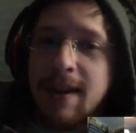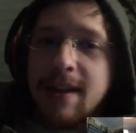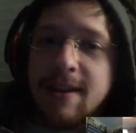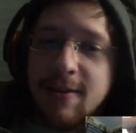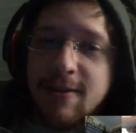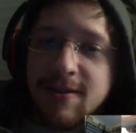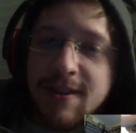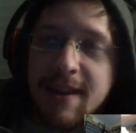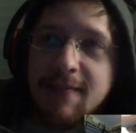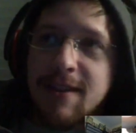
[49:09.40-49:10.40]
and you're just
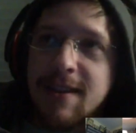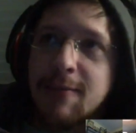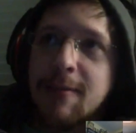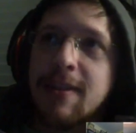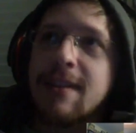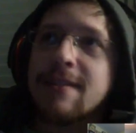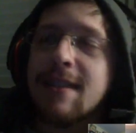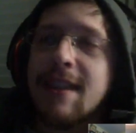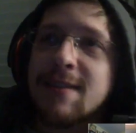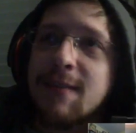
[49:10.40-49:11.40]
going to have to deal with it. So
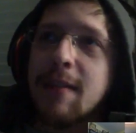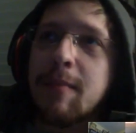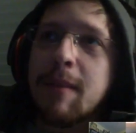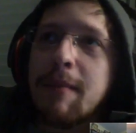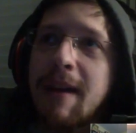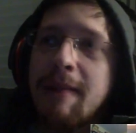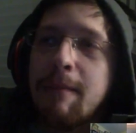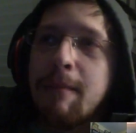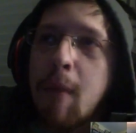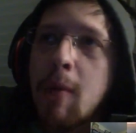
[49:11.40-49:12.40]
that's fun. But my
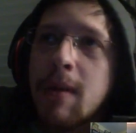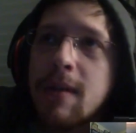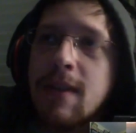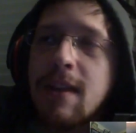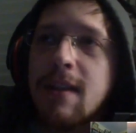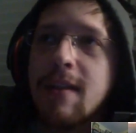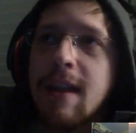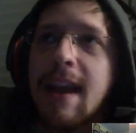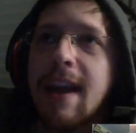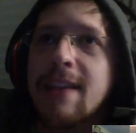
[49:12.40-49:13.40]
moment of the year,
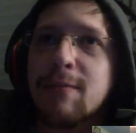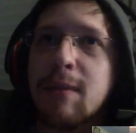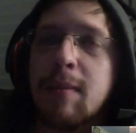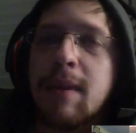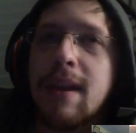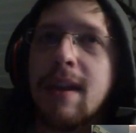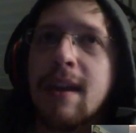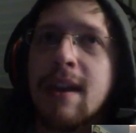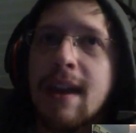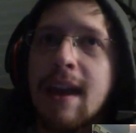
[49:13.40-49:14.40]
I guess, would be
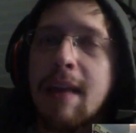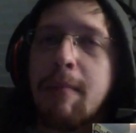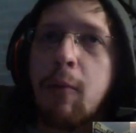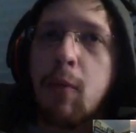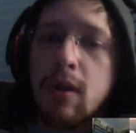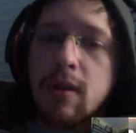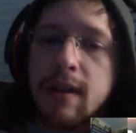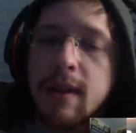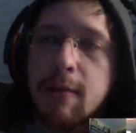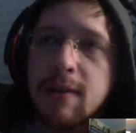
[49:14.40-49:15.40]
in my work
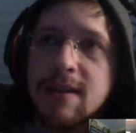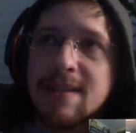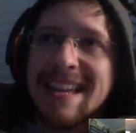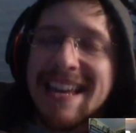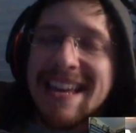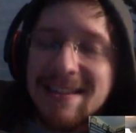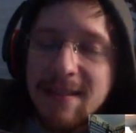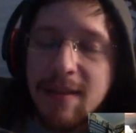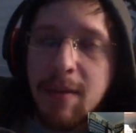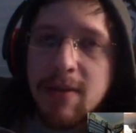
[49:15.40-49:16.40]
league, which is
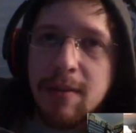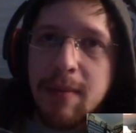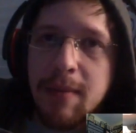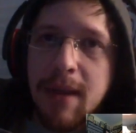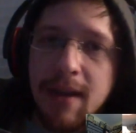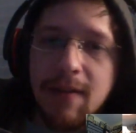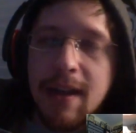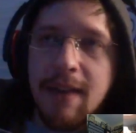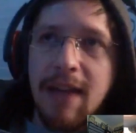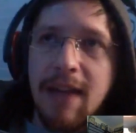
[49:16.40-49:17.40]
easily the most competitive
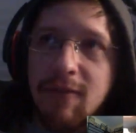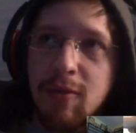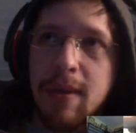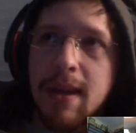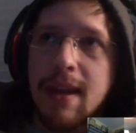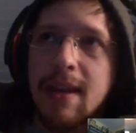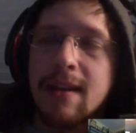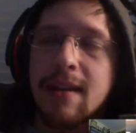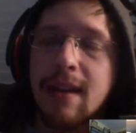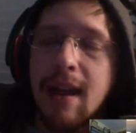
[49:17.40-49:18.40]
league I've ever been in.
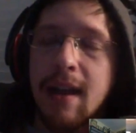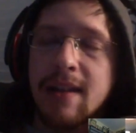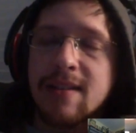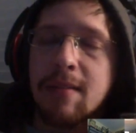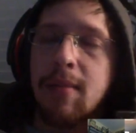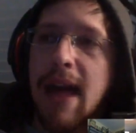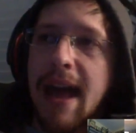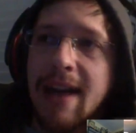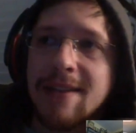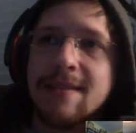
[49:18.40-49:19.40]
It's a
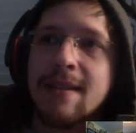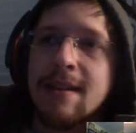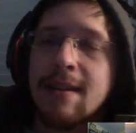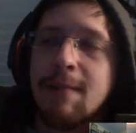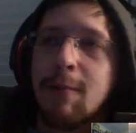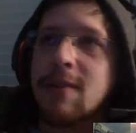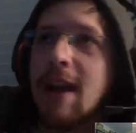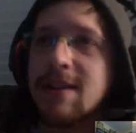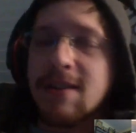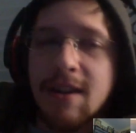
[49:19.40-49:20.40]
blast. We
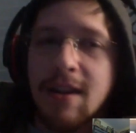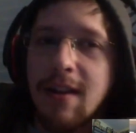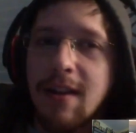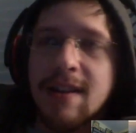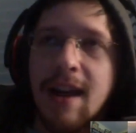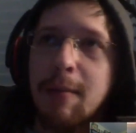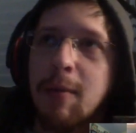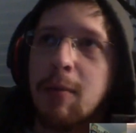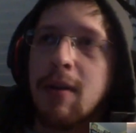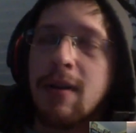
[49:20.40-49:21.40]
trash talk all the time at
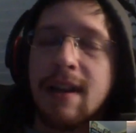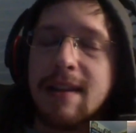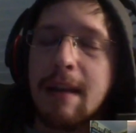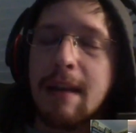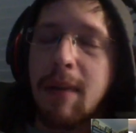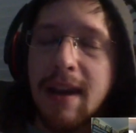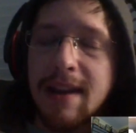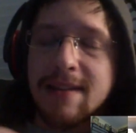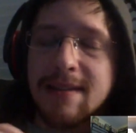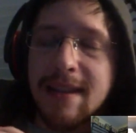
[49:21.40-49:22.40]
work, but it's